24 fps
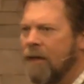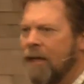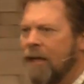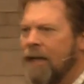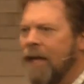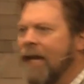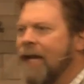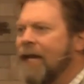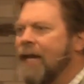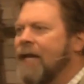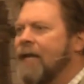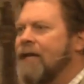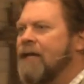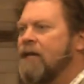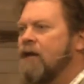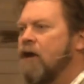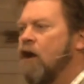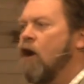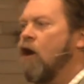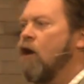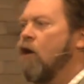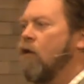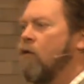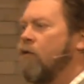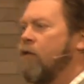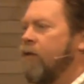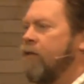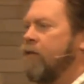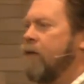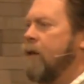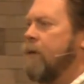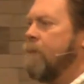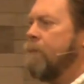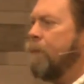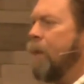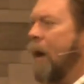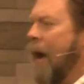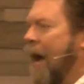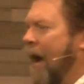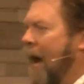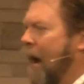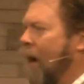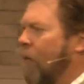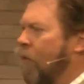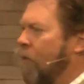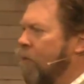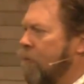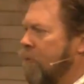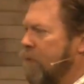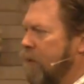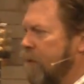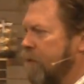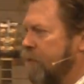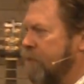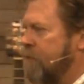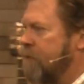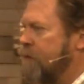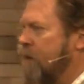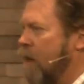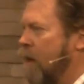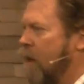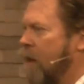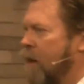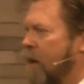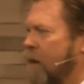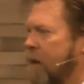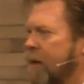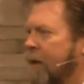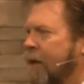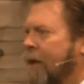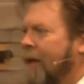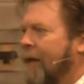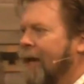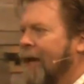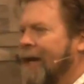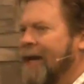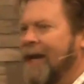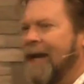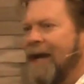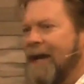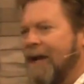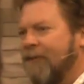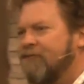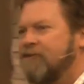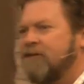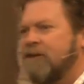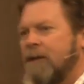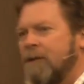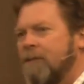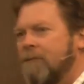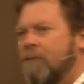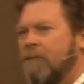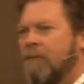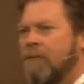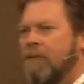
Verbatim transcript: He didn't know that the empowerment of God had left him.